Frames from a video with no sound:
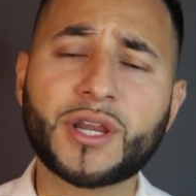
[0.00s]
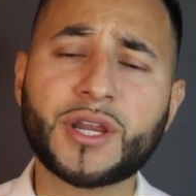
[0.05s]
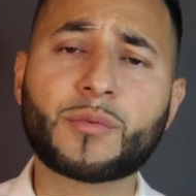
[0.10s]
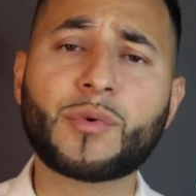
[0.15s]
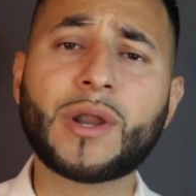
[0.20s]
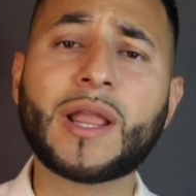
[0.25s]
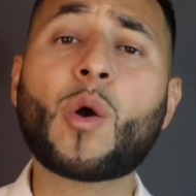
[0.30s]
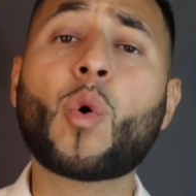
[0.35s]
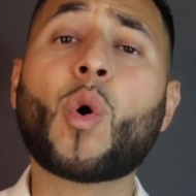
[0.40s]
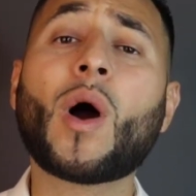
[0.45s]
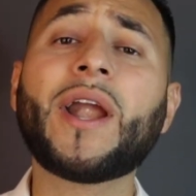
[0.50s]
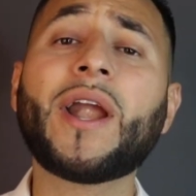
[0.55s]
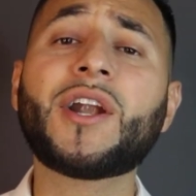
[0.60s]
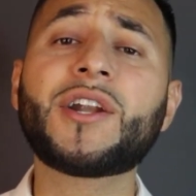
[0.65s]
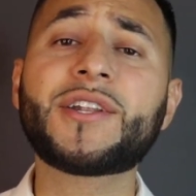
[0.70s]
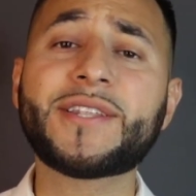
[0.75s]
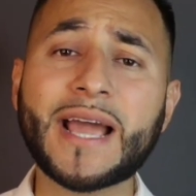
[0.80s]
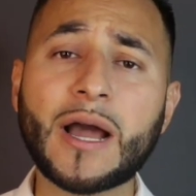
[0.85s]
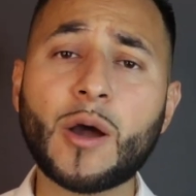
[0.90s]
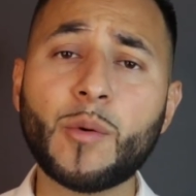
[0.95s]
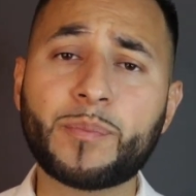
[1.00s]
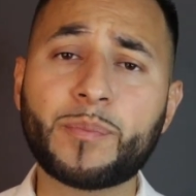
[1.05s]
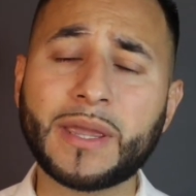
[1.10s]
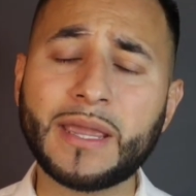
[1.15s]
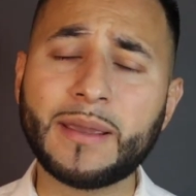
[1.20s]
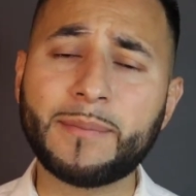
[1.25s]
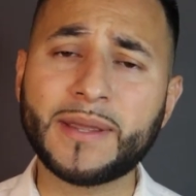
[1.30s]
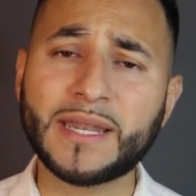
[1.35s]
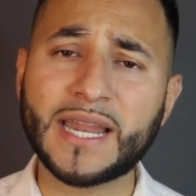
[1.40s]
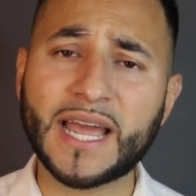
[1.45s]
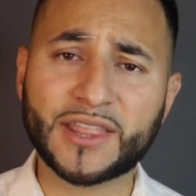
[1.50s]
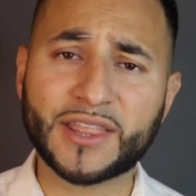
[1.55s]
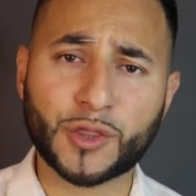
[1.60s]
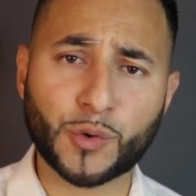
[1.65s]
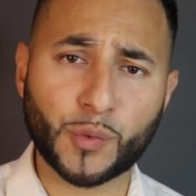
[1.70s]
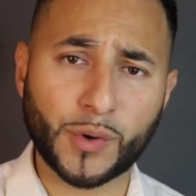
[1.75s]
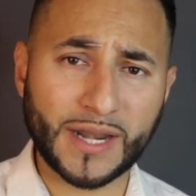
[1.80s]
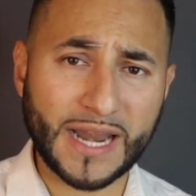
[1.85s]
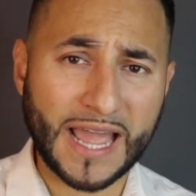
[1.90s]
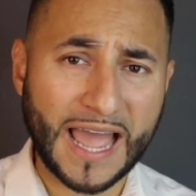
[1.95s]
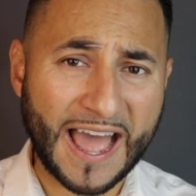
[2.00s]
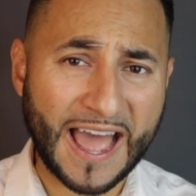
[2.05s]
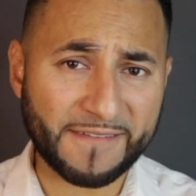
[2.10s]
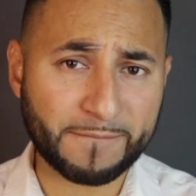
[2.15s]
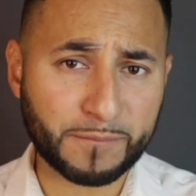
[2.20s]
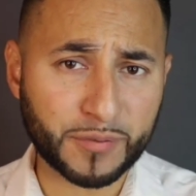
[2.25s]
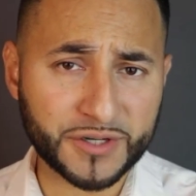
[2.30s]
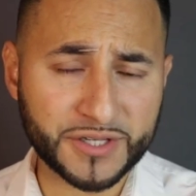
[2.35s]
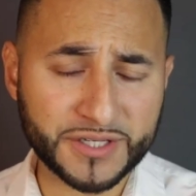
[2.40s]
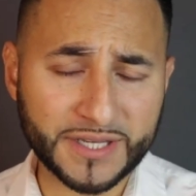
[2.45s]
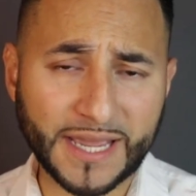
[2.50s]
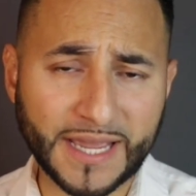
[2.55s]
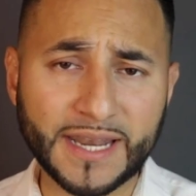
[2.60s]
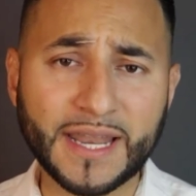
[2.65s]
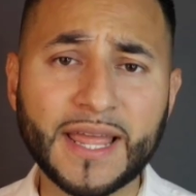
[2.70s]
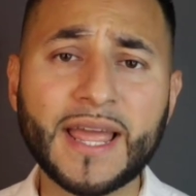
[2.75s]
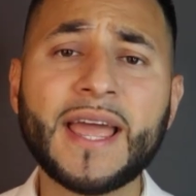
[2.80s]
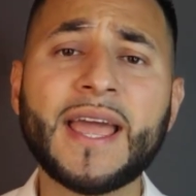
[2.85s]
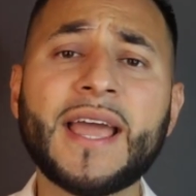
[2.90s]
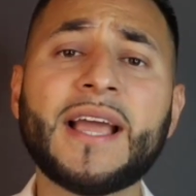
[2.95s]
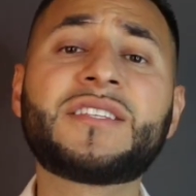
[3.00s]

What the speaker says: your required down payment at 3.5%